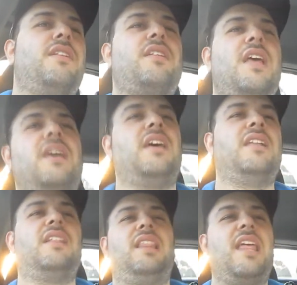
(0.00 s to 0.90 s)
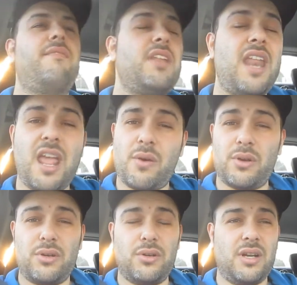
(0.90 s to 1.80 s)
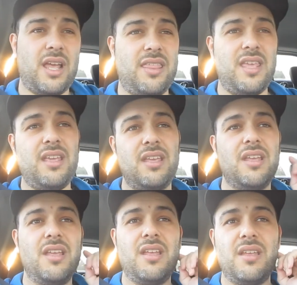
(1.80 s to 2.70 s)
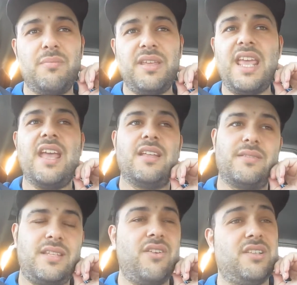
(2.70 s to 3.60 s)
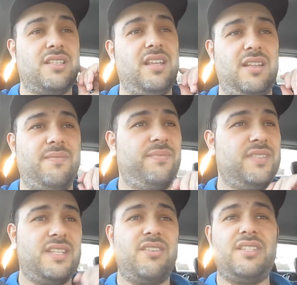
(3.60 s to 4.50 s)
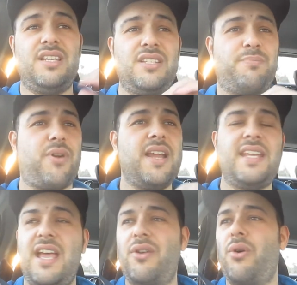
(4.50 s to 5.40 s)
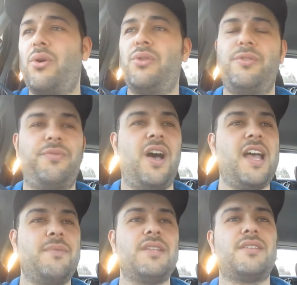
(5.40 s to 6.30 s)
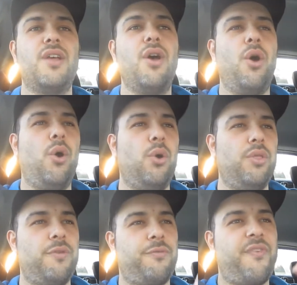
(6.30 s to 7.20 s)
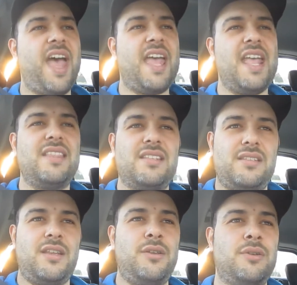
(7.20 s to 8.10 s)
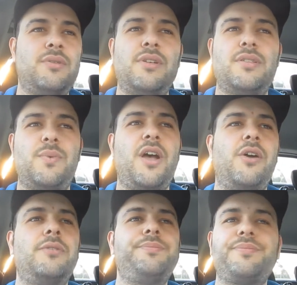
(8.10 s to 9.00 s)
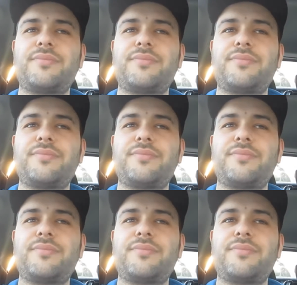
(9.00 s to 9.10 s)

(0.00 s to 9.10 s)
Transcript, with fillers: an 11 hour cook, I think. But yeah, seriously, seriously, just break down all the fibers, all the fat and the sinew as well